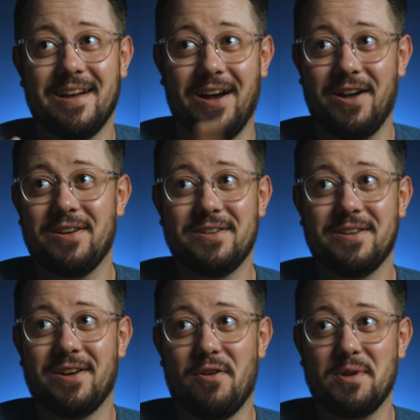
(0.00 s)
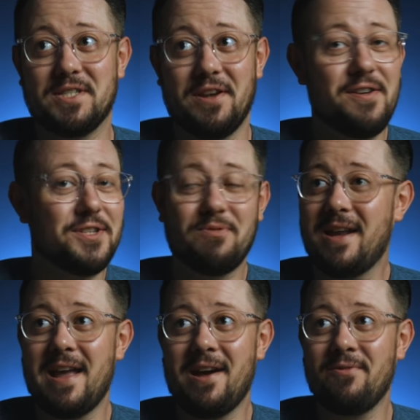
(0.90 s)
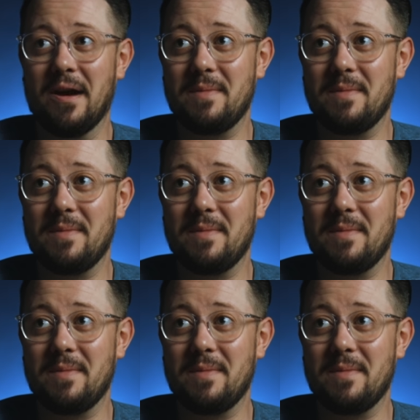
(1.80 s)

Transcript: uh, are we serious right now?